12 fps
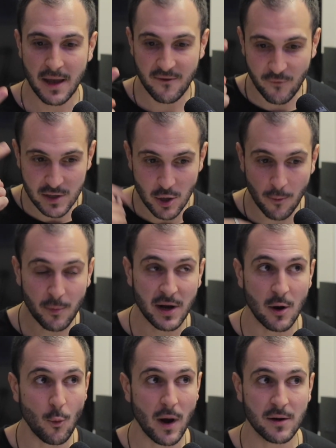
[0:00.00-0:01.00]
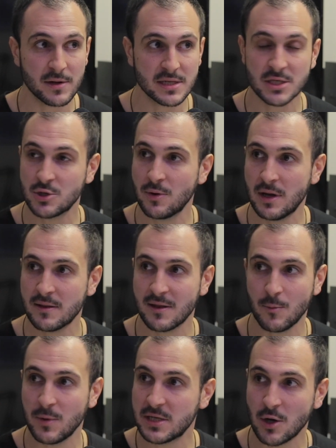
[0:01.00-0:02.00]
If we don't bring awareness to it,
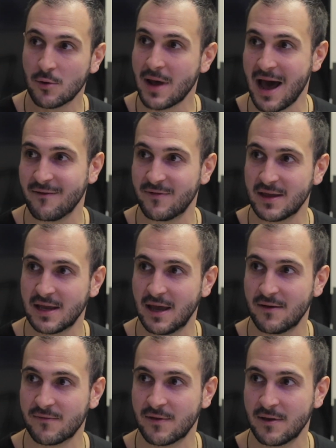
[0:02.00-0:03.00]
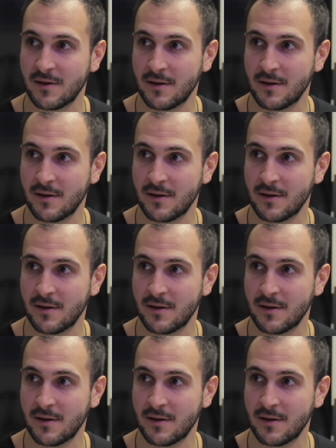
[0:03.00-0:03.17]
then we don't have the gift.